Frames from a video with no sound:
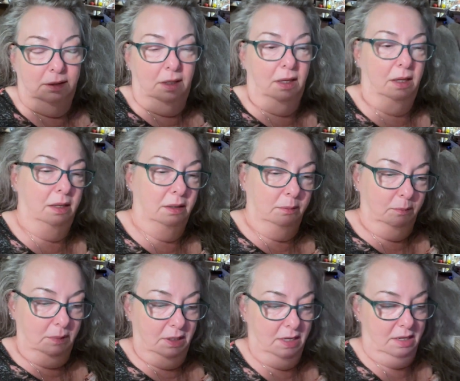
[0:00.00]

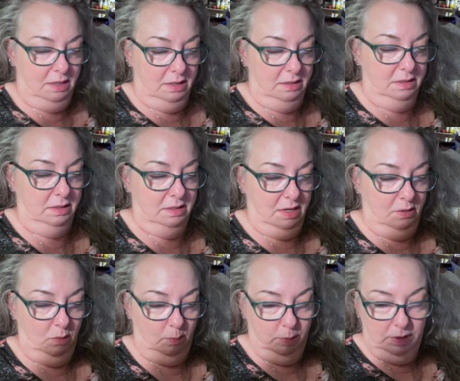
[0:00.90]
um, and now
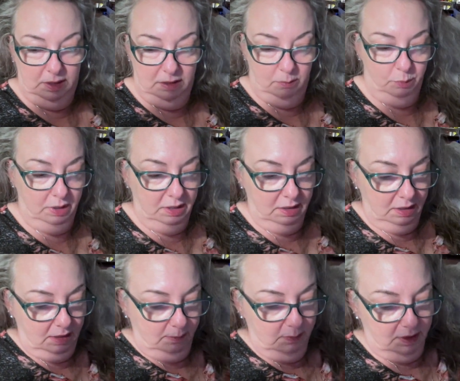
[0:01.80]
we're playing our brain
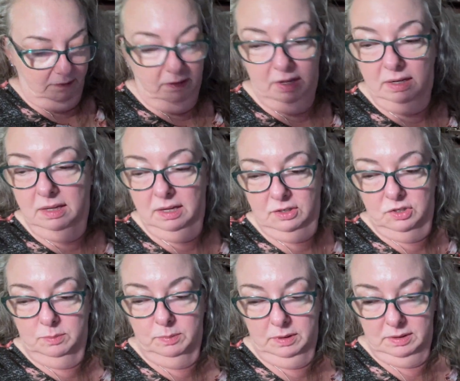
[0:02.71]
games. I've got to catch
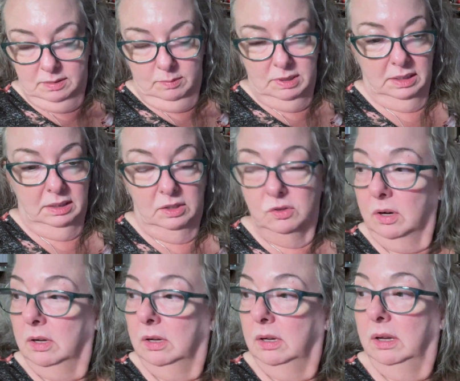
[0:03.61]
up on some daily
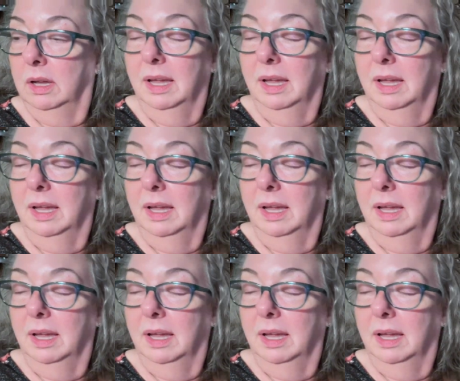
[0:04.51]
drawing.